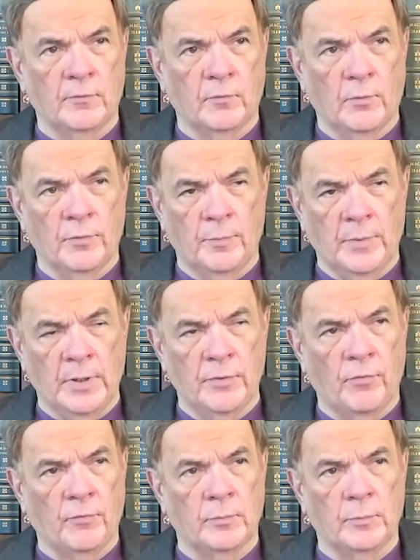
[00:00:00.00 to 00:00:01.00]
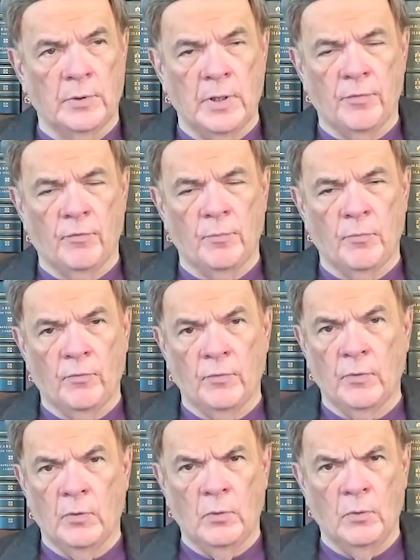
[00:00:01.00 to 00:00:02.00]
forth buds and blossoms in
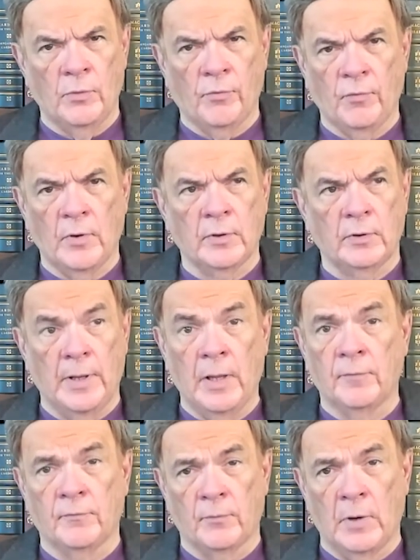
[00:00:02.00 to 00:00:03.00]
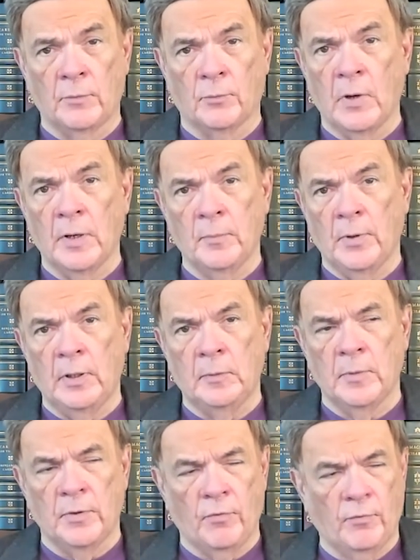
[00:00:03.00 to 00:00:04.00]
the whole cycle, and ripe
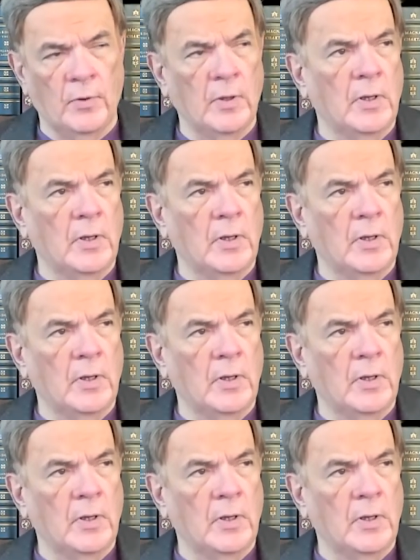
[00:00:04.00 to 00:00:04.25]
almonds.